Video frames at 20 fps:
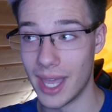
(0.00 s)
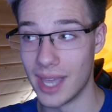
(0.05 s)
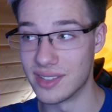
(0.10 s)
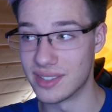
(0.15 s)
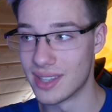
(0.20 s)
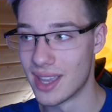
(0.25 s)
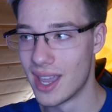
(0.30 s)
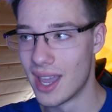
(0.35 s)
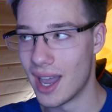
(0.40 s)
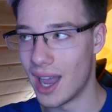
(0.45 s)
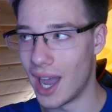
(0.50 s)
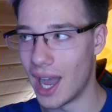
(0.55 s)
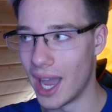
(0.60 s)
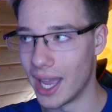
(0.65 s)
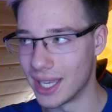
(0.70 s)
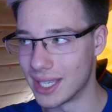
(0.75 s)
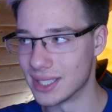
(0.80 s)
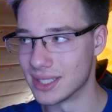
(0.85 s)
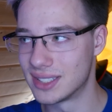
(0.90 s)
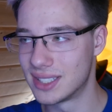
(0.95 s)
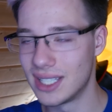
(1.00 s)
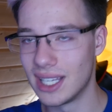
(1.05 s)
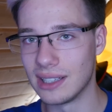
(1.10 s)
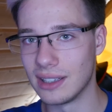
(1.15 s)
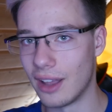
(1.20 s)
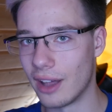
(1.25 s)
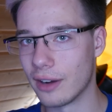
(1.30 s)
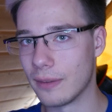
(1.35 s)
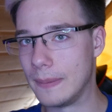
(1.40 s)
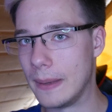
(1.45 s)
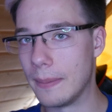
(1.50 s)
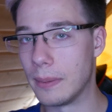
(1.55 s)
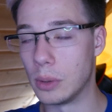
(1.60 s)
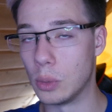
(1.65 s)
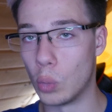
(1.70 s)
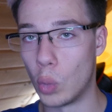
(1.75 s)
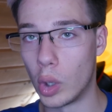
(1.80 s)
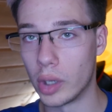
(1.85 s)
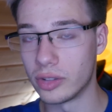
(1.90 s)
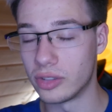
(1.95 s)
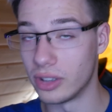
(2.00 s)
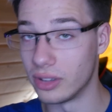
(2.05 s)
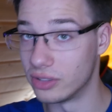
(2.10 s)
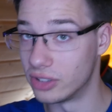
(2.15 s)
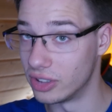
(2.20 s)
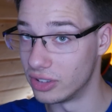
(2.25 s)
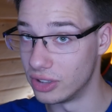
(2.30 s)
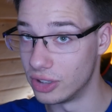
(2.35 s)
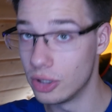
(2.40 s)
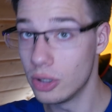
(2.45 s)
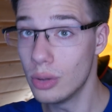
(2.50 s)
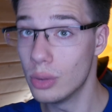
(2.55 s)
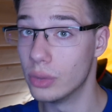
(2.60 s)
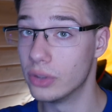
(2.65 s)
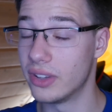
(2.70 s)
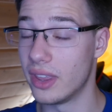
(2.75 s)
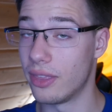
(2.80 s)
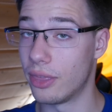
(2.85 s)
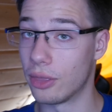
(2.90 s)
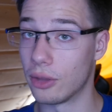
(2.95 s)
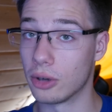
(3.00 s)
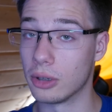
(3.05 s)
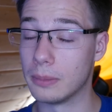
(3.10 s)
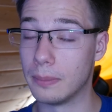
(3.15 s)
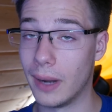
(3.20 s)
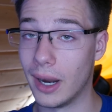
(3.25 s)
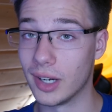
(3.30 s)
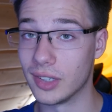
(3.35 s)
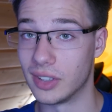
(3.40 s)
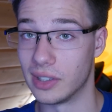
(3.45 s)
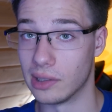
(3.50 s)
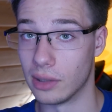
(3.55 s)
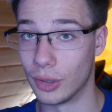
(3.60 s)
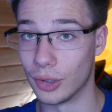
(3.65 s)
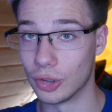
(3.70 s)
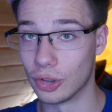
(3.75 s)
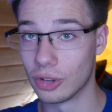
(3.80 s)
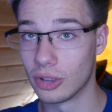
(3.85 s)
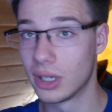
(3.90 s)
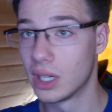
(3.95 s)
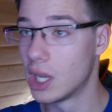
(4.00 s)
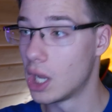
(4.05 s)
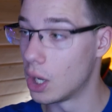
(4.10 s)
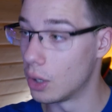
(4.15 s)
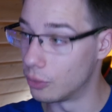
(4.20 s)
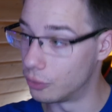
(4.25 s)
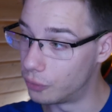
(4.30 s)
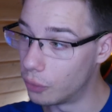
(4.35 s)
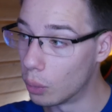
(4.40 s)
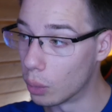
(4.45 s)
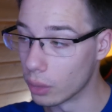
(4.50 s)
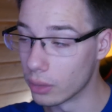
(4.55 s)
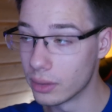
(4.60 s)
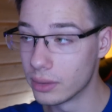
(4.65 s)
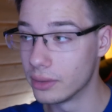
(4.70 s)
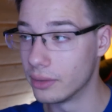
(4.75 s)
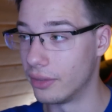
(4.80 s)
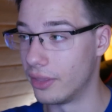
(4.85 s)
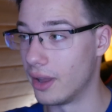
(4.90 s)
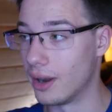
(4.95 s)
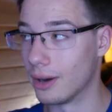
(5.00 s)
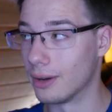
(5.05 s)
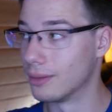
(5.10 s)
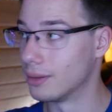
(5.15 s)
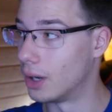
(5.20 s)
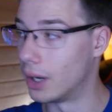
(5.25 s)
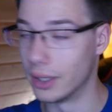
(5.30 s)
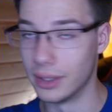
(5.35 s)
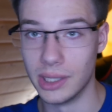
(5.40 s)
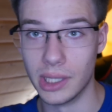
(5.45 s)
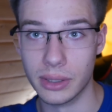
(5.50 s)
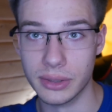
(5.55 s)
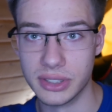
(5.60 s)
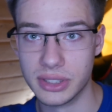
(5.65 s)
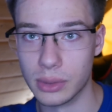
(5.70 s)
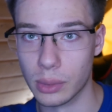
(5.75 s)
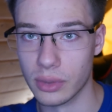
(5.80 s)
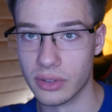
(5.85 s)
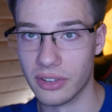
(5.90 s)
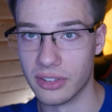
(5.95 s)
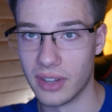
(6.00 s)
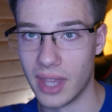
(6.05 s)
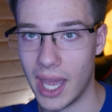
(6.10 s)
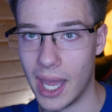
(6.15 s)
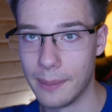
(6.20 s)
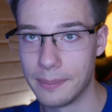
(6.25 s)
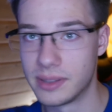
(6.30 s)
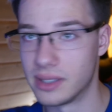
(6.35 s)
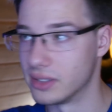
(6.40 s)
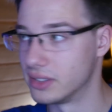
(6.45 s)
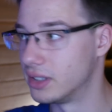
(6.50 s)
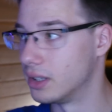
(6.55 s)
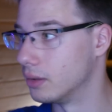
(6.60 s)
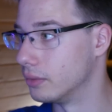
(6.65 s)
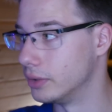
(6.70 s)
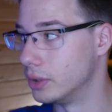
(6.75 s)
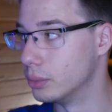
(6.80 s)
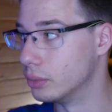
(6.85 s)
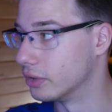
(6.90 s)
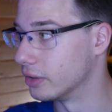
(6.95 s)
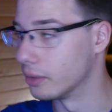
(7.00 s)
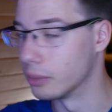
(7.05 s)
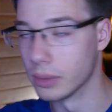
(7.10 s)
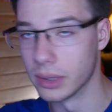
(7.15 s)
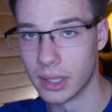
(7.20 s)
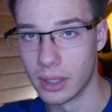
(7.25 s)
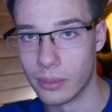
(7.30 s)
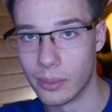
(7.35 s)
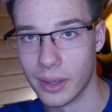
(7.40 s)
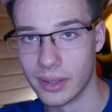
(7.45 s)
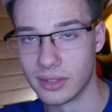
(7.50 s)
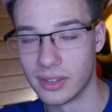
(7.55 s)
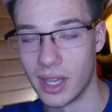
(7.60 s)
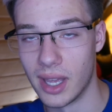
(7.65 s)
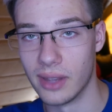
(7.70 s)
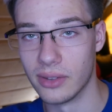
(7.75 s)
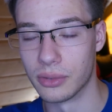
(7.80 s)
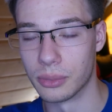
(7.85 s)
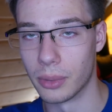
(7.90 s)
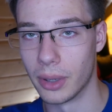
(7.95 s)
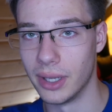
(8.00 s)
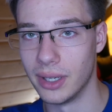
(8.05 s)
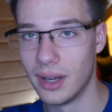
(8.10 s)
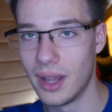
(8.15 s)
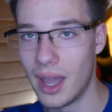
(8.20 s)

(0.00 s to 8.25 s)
as I can see a lot of people wanting to use a third-party launcher for their unknown sources apps instead of using what the Quest has right